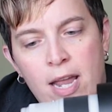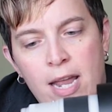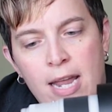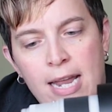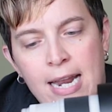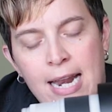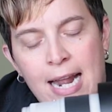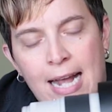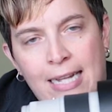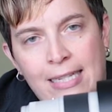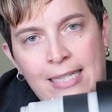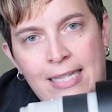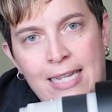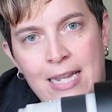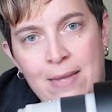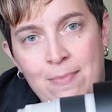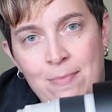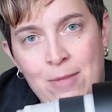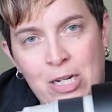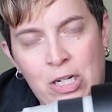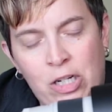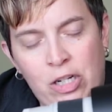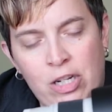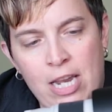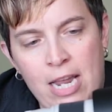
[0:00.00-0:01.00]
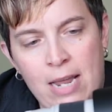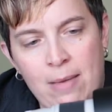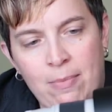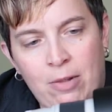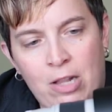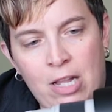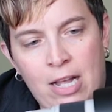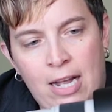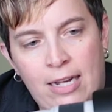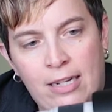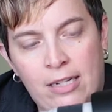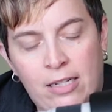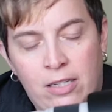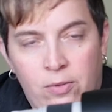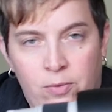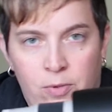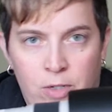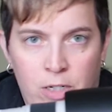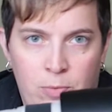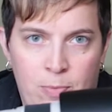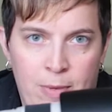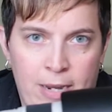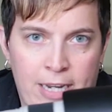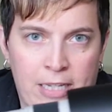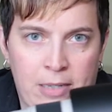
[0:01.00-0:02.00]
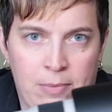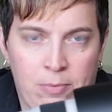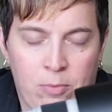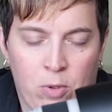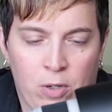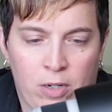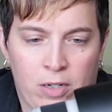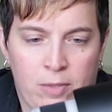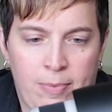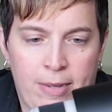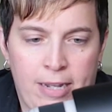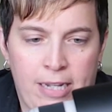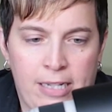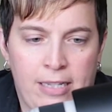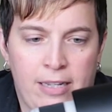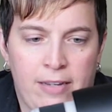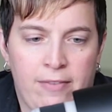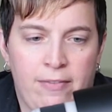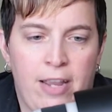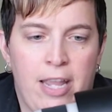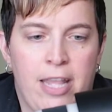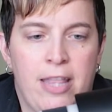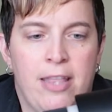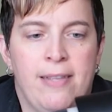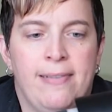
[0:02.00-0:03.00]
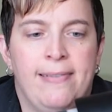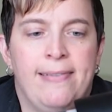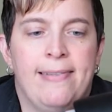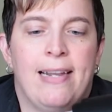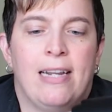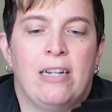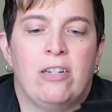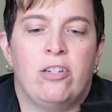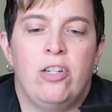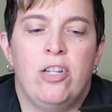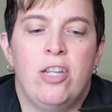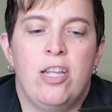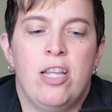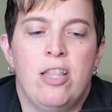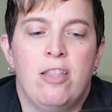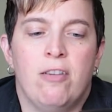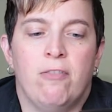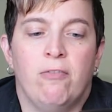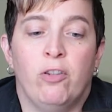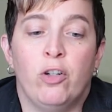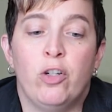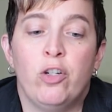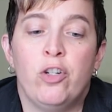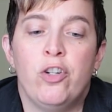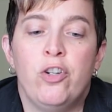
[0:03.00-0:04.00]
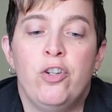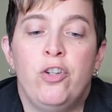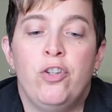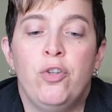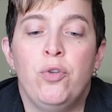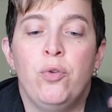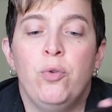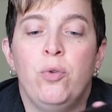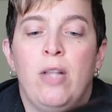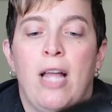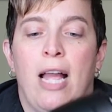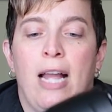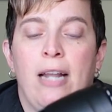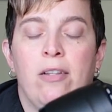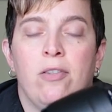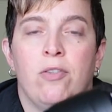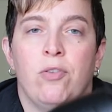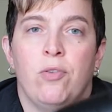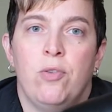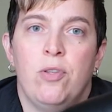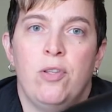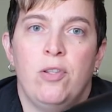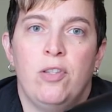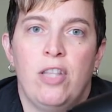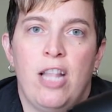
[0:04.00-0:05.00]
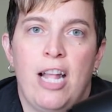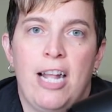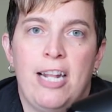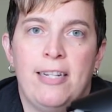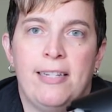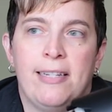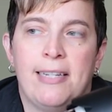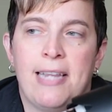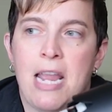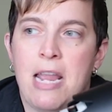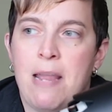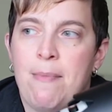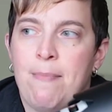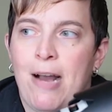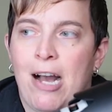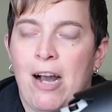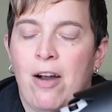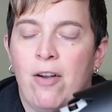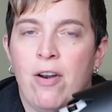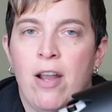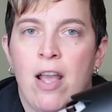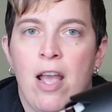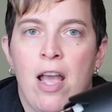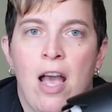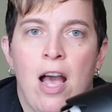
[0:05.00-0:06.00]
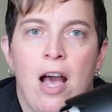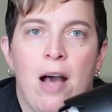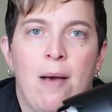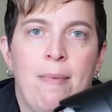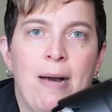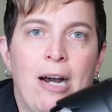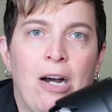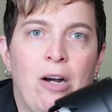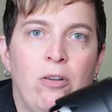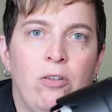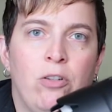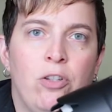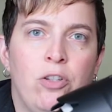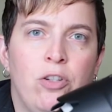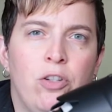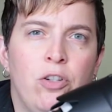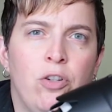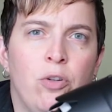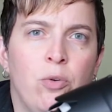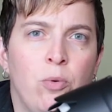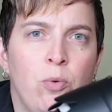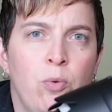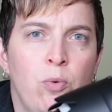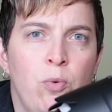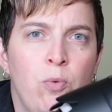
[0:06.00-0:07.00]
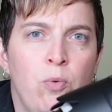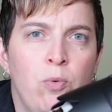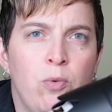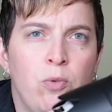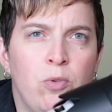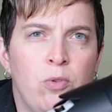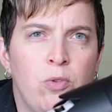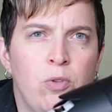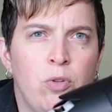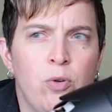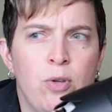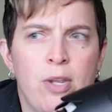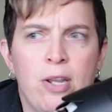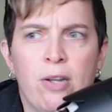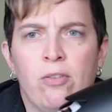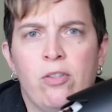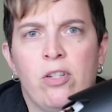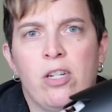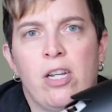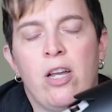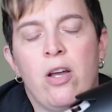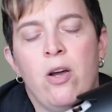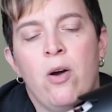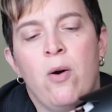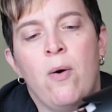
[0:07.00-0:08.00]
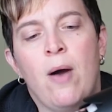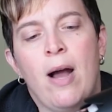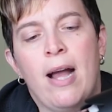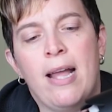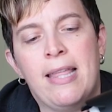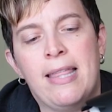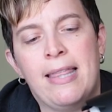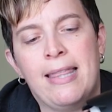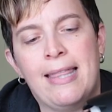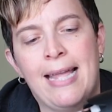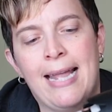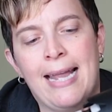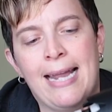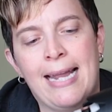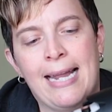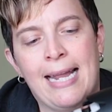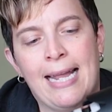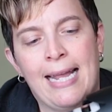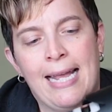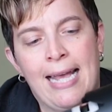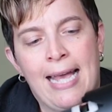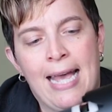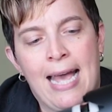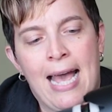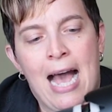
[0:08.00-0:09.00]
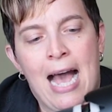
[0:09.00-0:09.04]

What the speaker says: it has the image stabilizer, which makes it more expensive. And this is actually the version 2 lens. So this lens came out about two years ago, I think.